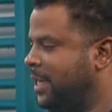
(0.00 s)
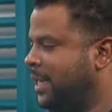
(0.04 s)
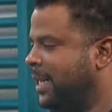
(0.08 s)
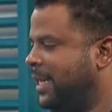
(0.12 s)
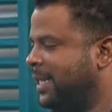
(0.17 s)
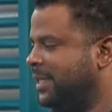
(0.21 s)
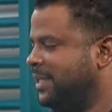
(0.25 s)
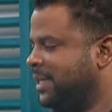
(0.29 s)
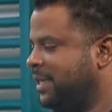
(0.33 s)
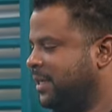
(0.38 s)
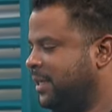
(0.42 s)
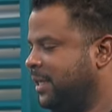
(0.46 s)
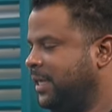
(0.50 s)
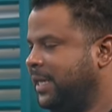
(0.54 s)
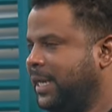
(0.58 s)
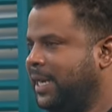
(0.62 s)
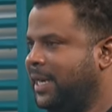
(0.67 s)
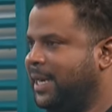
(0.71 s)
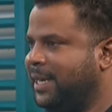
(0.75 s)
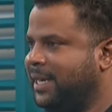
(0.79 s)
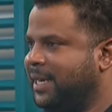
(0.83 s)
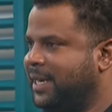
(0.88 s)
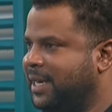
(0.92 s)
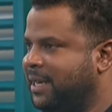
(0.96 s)
at a
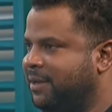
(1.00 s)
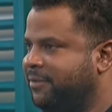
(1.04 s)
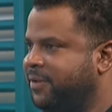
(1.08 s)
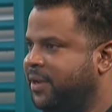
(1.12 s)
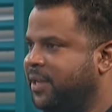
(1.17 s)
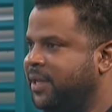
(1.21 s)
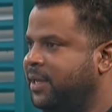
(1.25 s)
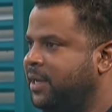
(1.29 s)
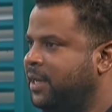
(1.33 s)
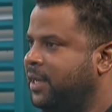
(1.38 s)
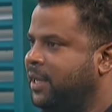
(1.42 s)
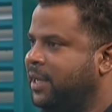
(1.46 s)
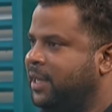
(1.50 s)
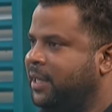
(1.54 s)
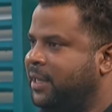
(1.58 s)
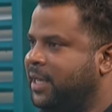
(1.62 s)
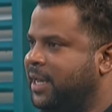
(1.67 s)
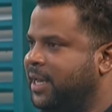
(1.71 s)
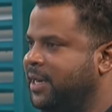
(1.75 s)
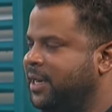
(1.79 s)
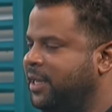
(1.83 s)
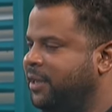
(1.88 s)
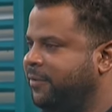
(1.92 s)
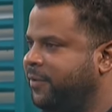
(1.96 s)
higher level
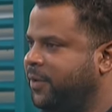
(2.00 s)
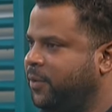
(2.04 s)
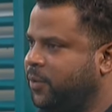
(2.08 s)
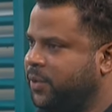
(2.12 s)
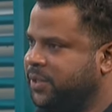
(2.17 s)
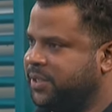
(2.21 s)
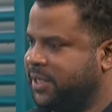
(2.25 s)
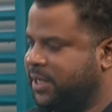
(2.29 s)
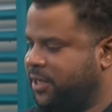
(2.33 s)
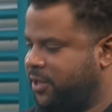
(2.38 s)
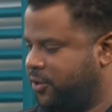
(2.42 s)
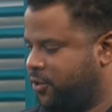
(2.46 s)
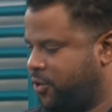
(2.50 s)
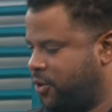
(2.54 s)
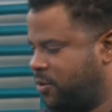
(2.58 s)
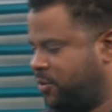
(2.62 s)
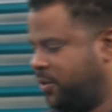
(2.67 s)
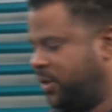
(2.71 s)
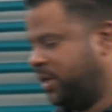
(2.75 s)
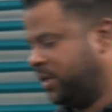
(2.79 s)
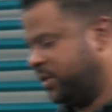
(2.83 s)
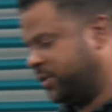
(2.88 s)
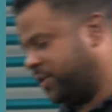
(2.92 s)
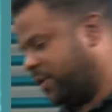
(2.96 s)
than if it was in the
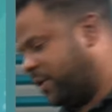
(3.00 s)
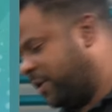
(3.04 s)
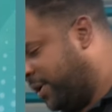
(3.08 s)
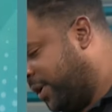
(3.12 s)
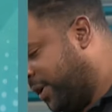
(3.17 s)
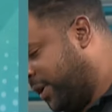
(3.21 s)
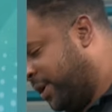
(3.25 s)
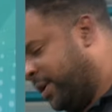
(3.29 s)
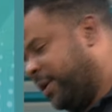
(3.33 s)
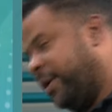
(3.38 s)
ground. So well, I know.